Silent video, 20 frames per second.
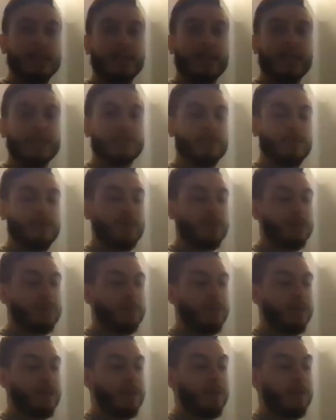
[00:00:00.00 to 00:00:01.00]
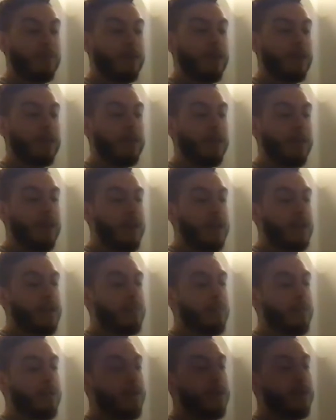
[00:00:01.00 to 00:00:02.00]
that's where they're spending their money. And
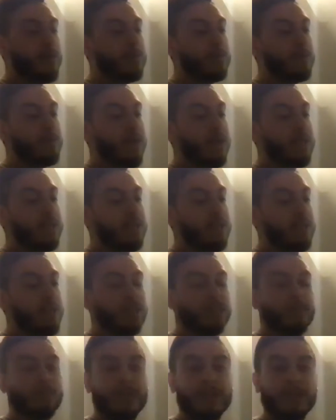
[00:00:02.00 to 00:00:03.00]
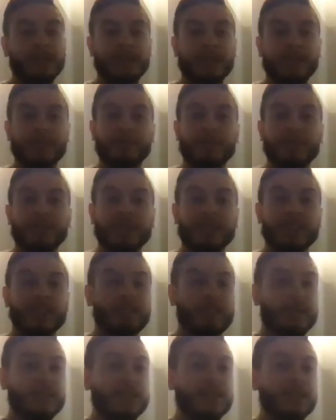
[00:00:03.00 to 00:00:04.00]
money comes back to their expenses, which
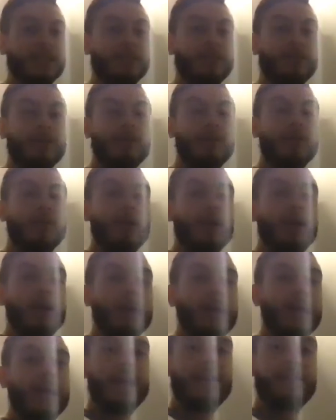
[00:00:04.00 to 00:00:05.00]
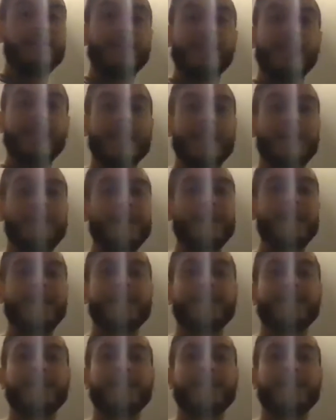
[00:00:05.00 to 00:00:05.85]
expenses are everything that we need to